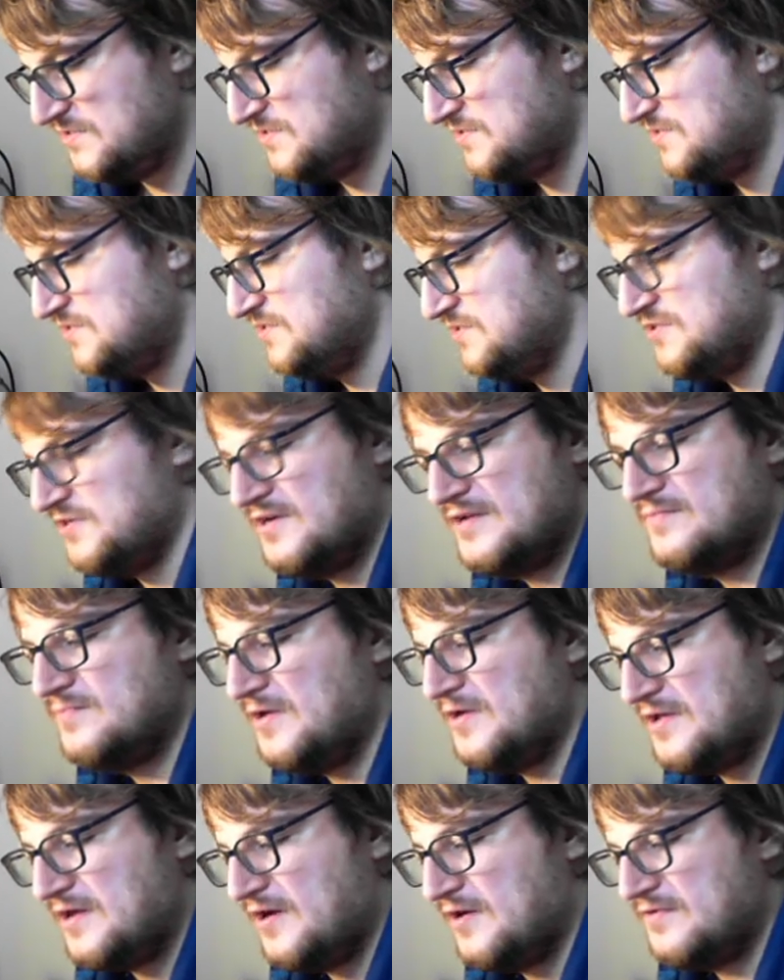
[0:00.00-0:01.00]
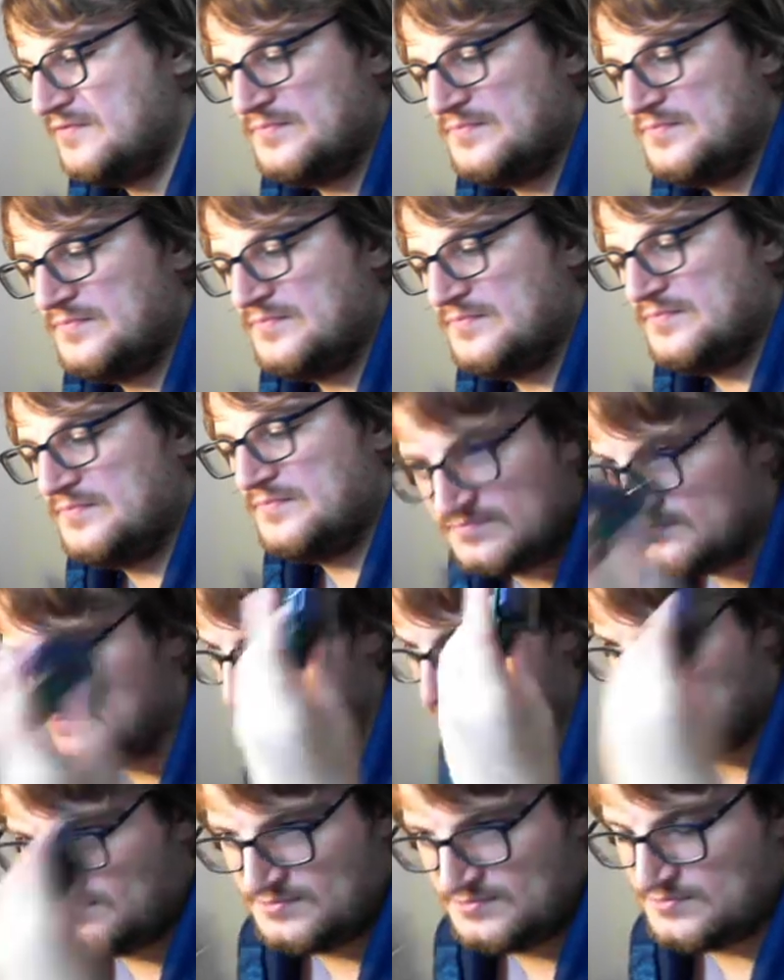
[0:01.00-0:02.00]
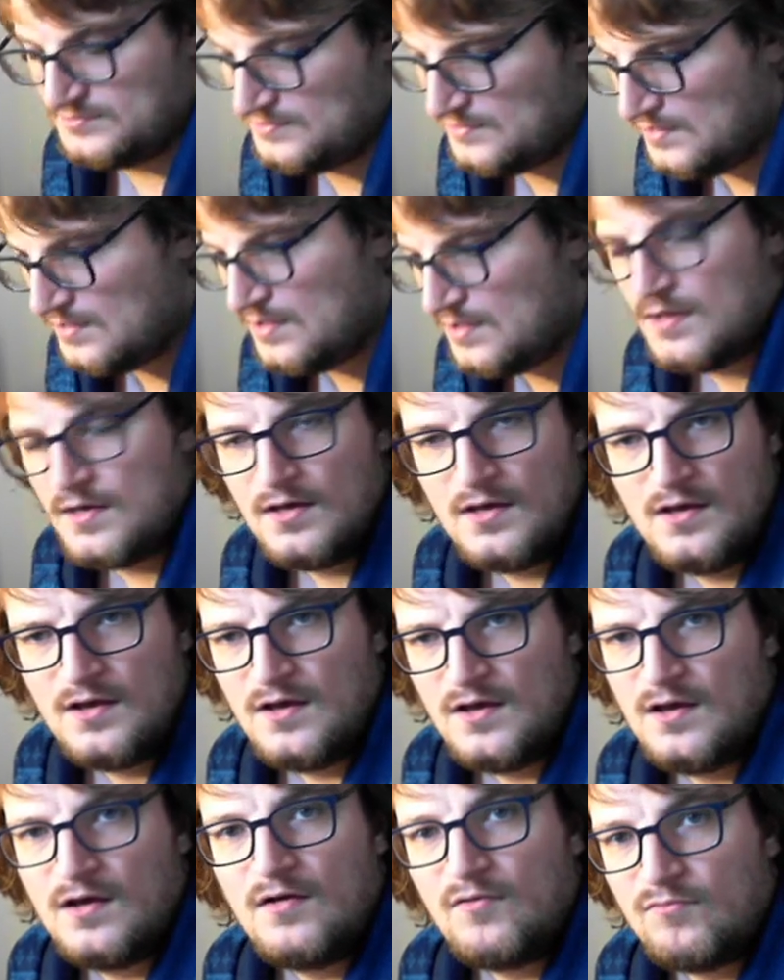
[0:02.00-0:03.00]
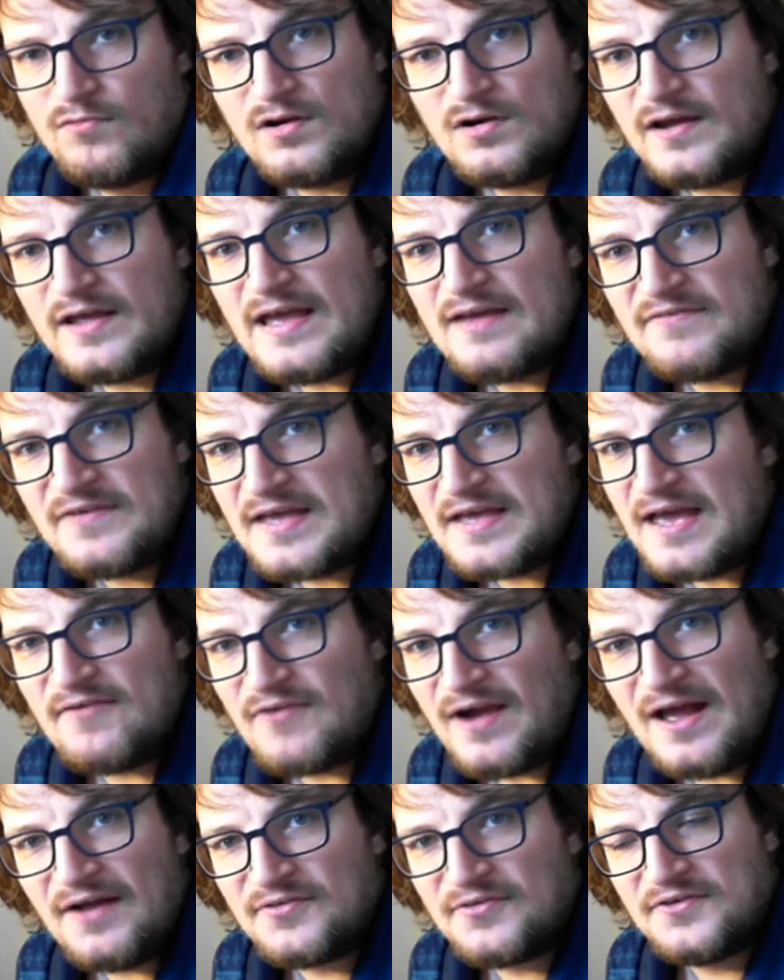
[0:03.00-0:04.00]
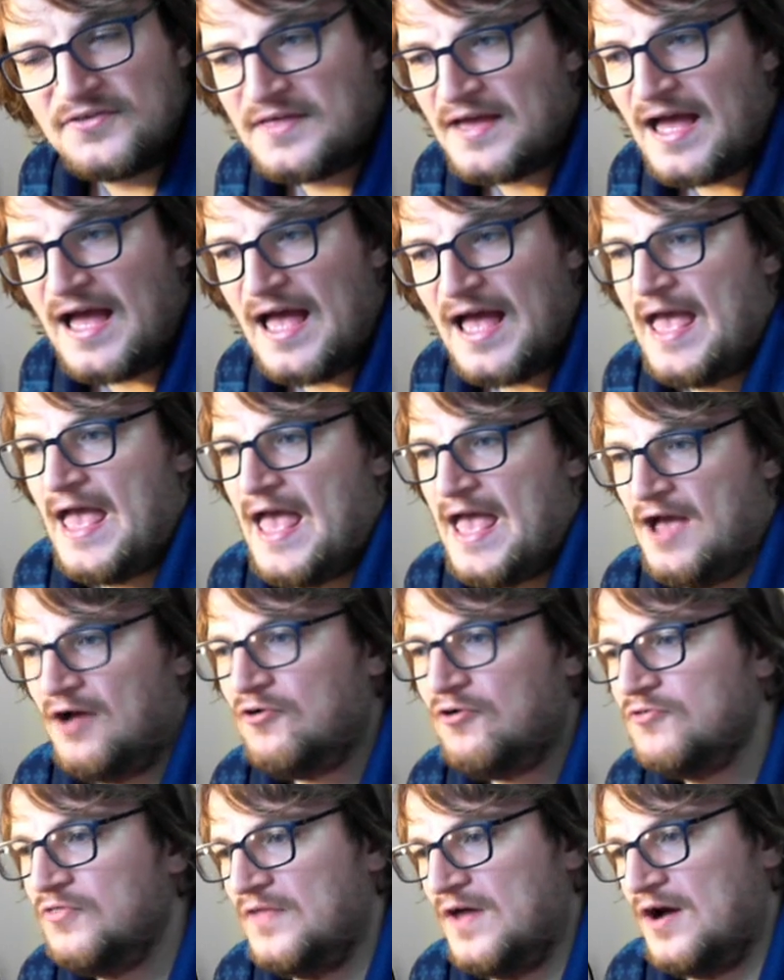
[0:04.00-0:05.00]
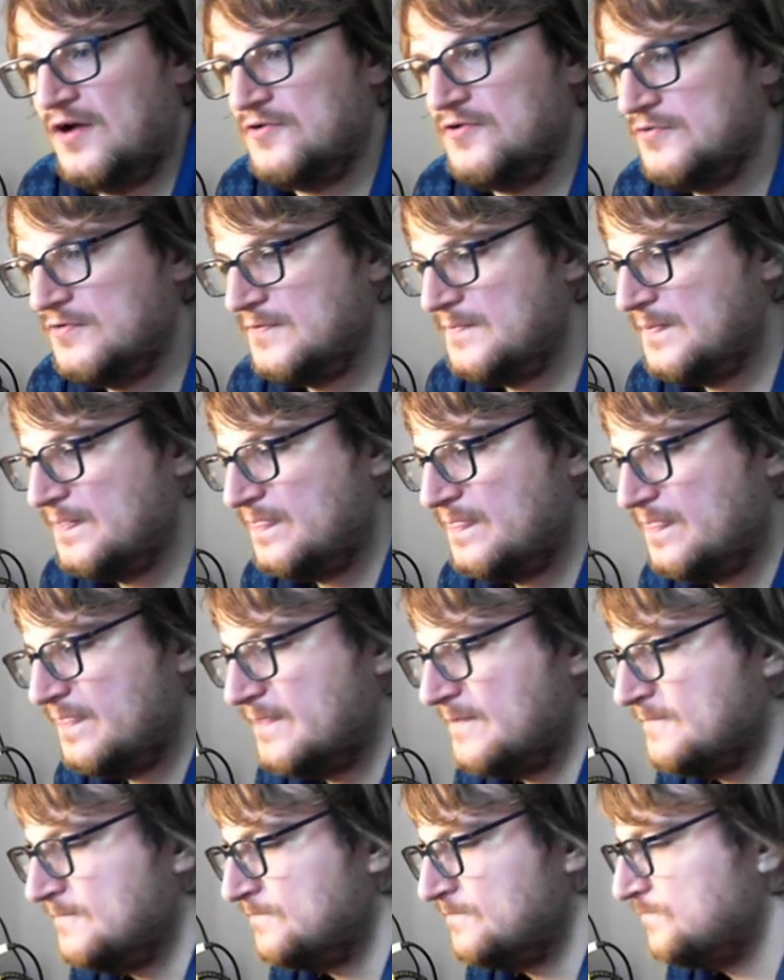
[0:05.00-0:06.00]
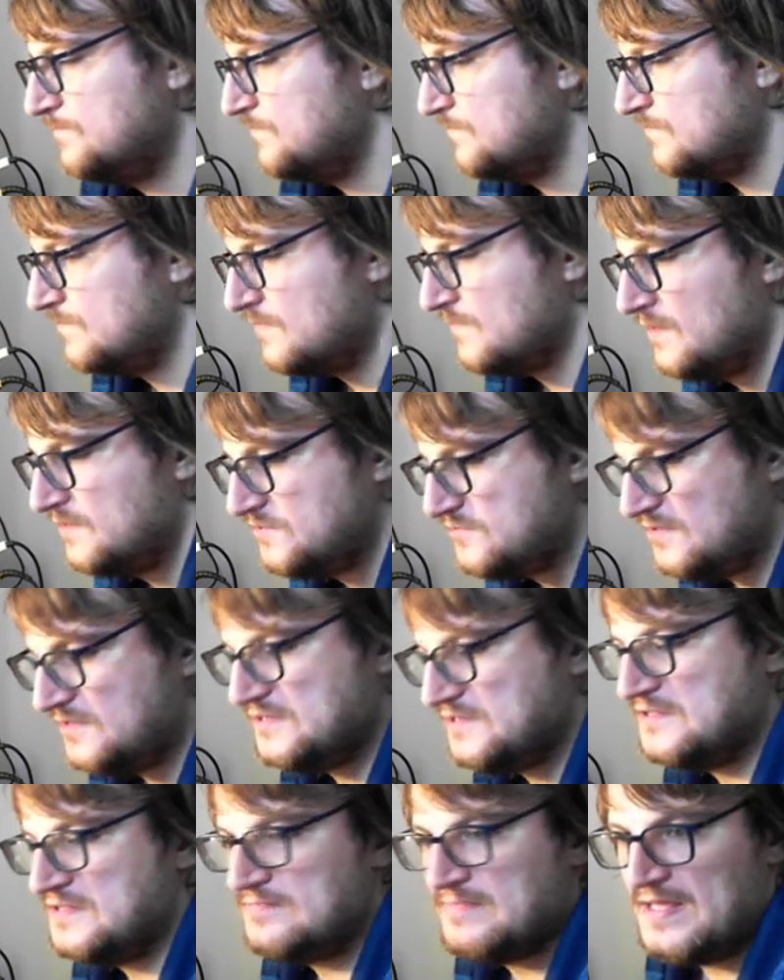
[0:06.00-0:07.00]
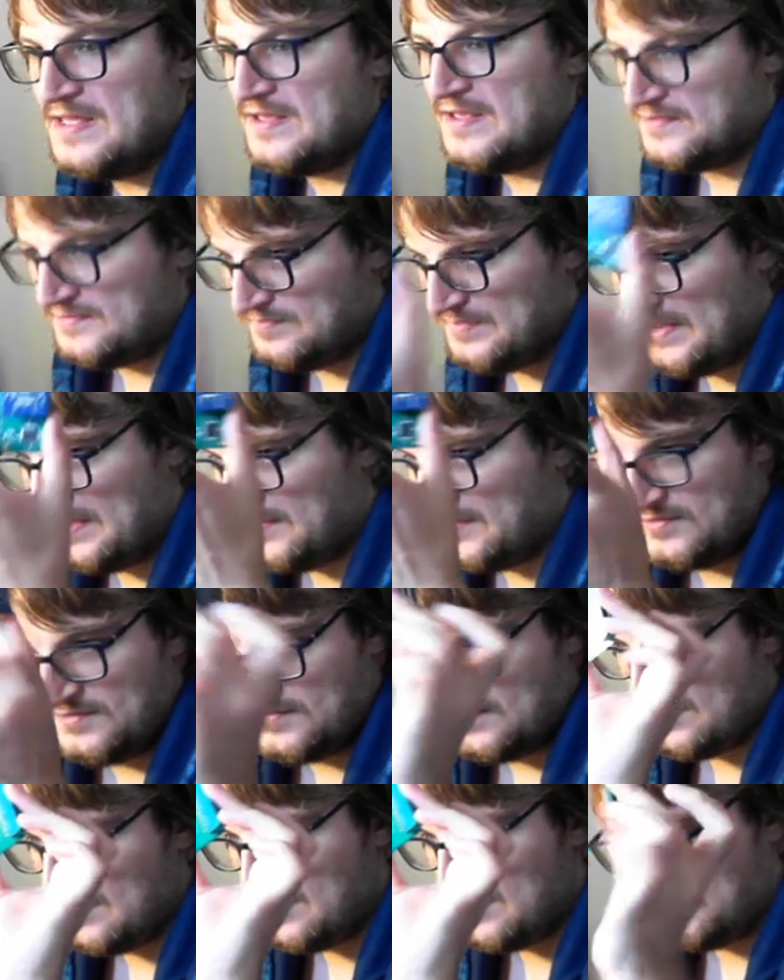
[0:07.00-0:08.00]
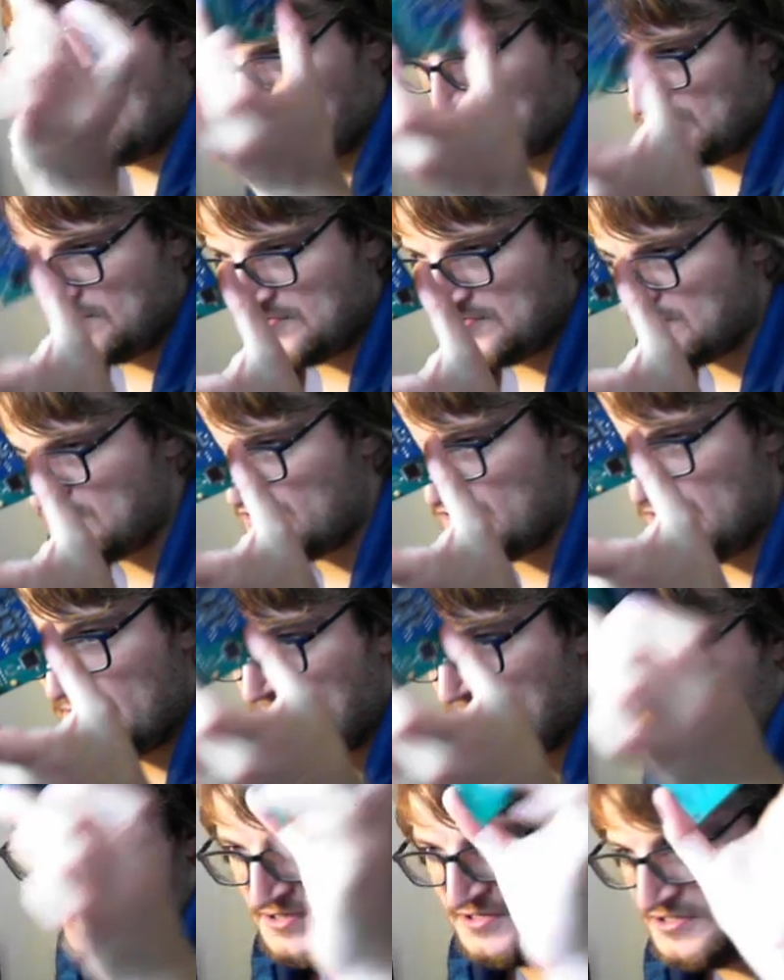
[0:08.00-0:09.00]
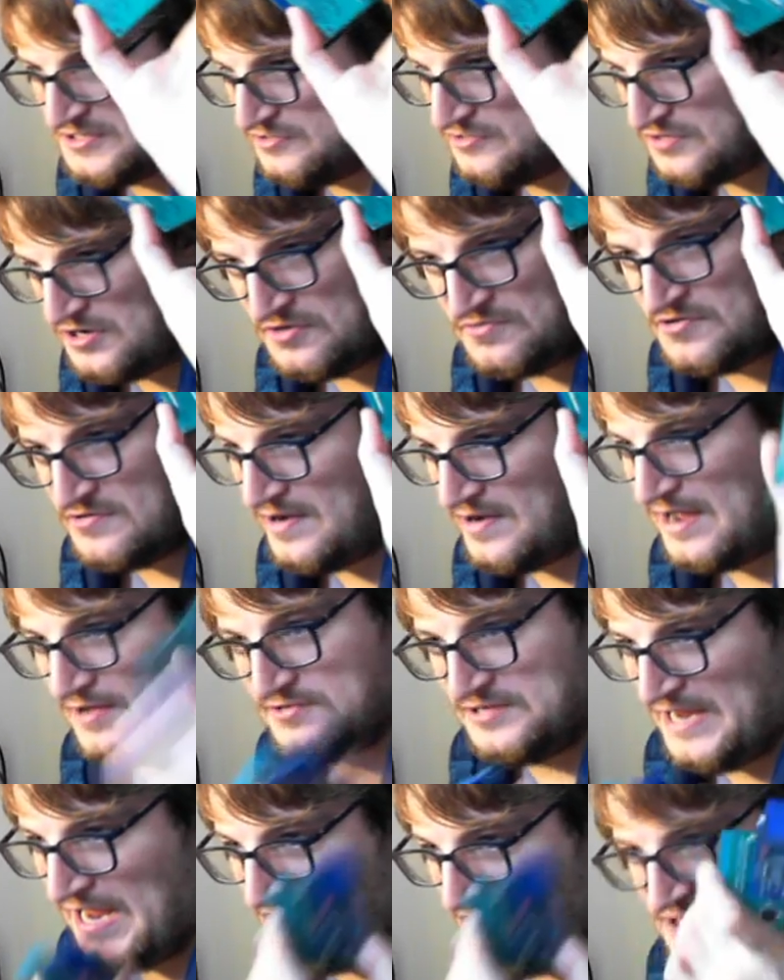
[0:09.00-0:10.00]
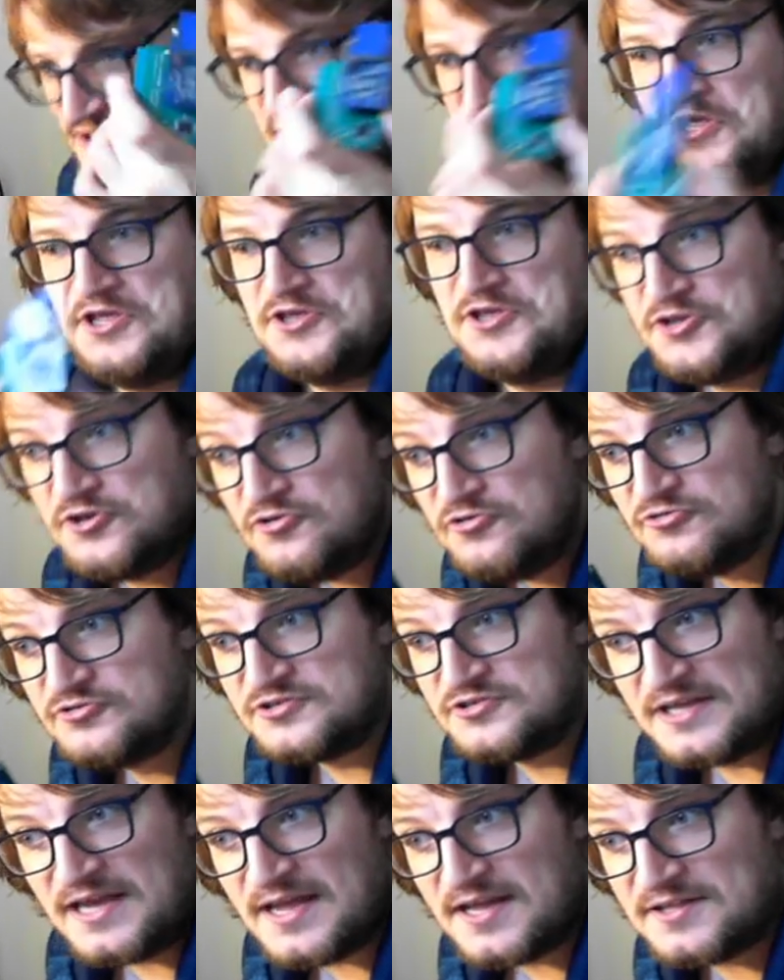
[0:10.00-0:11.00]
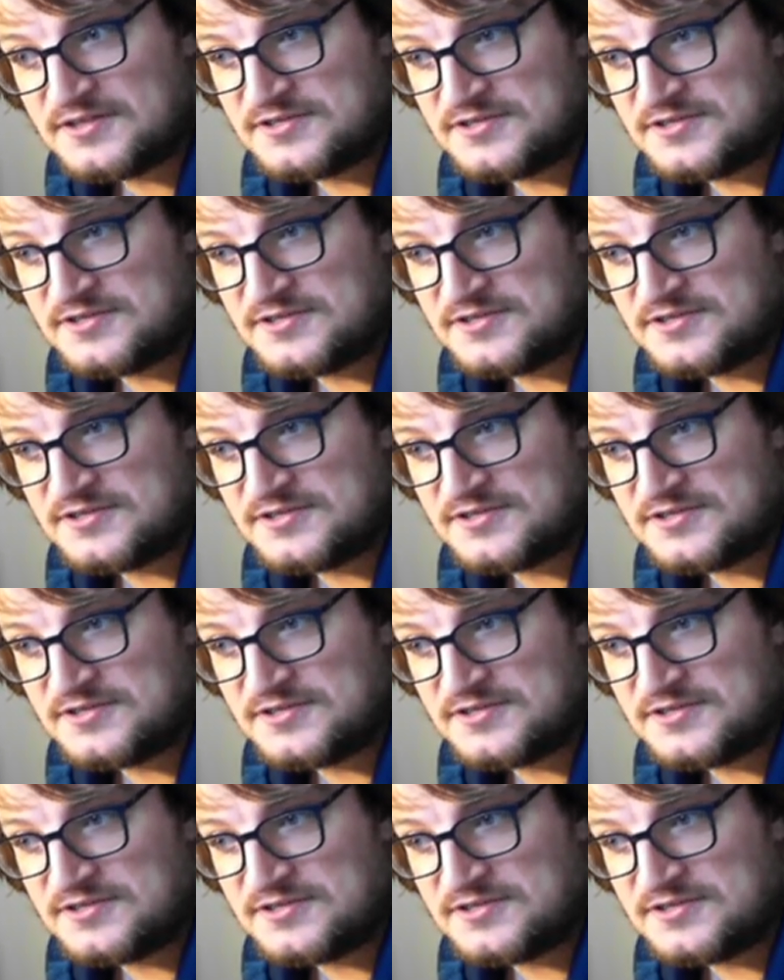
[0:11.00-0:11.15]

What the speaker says: to design my own, but would I ever get round to that? Hell no. So I did the Bex thing. It's from Europe. I still don't know how to actually use it.